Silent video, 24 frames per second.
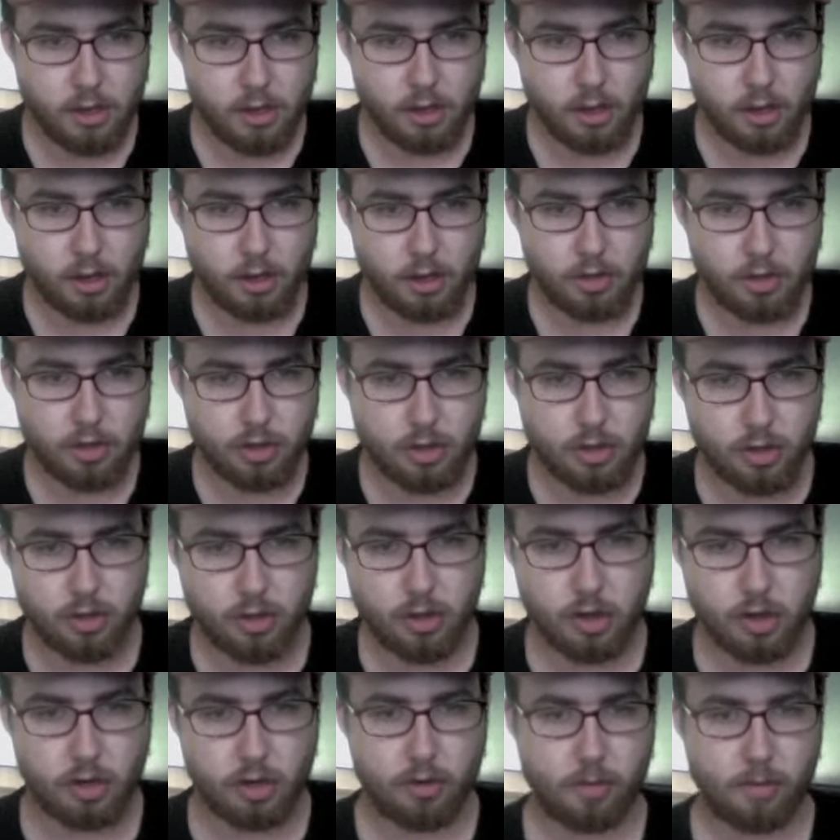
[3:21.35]
The first joke in the
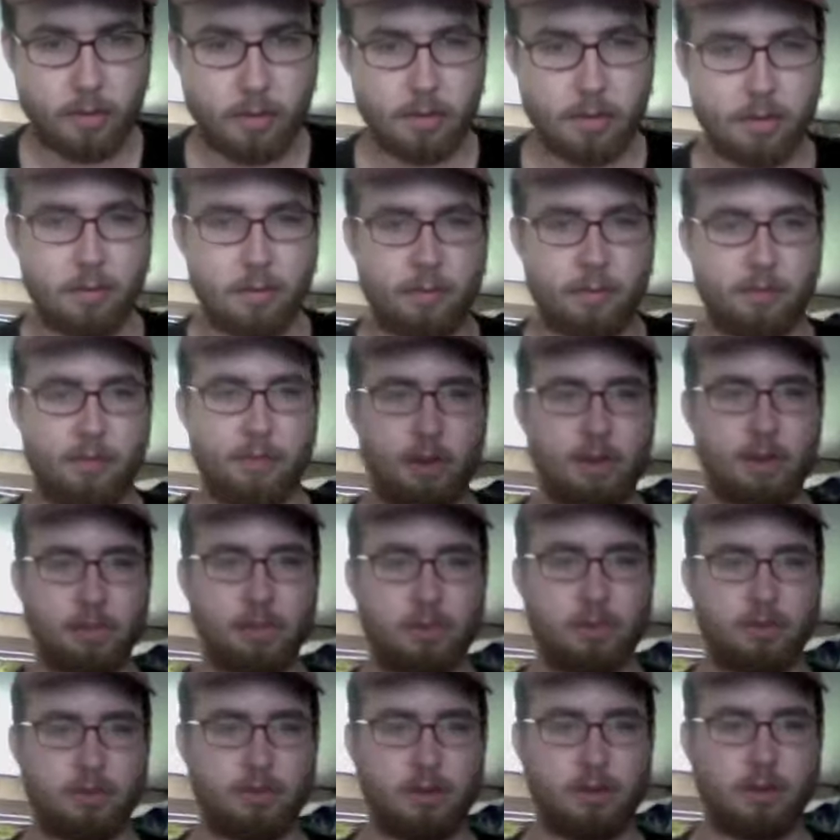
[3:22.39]
contract when Valus
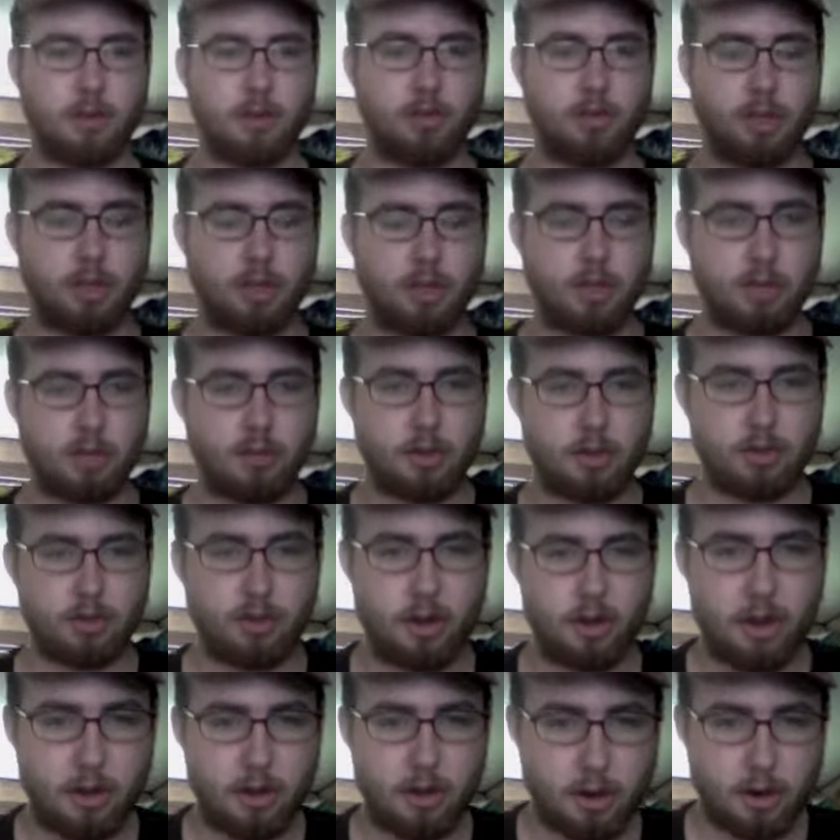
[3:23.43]
up to Steve and turns him in a
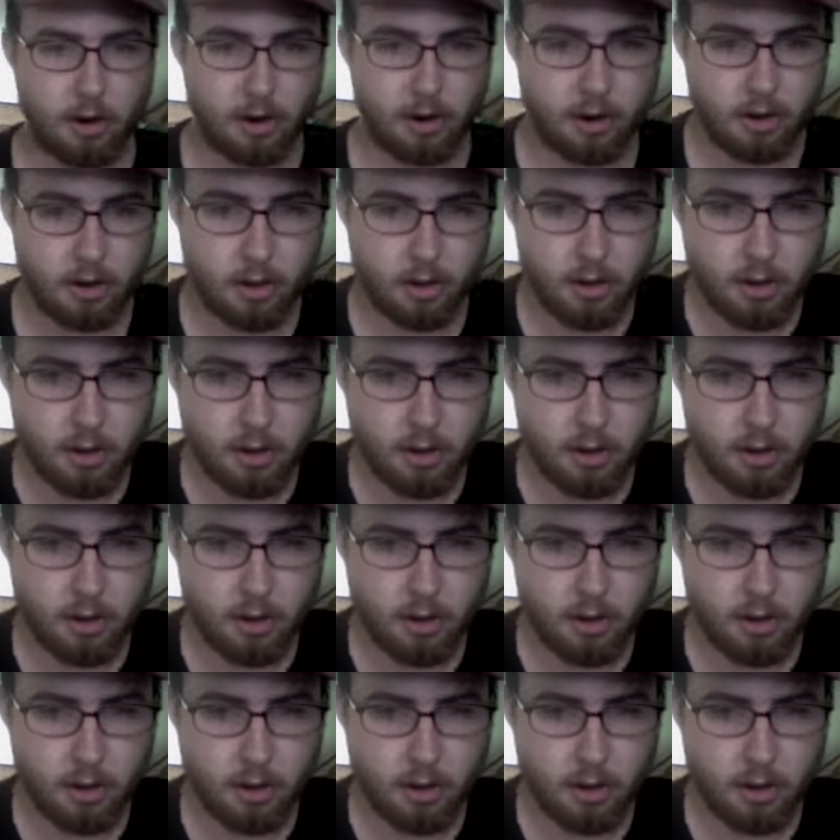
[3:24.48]
train yard.